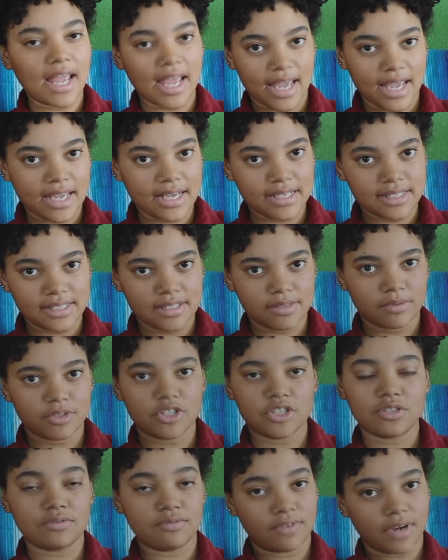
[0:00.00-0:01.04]
A's,
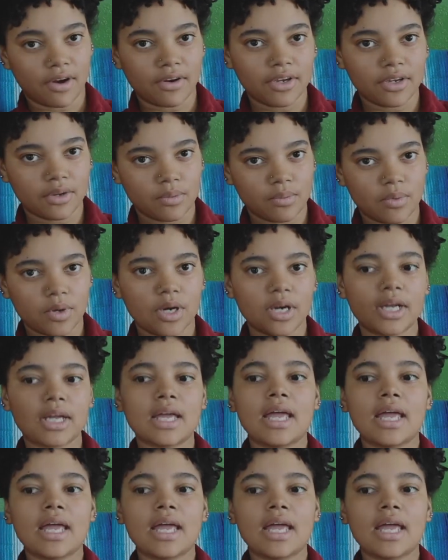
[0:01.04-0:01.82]
which is very good work.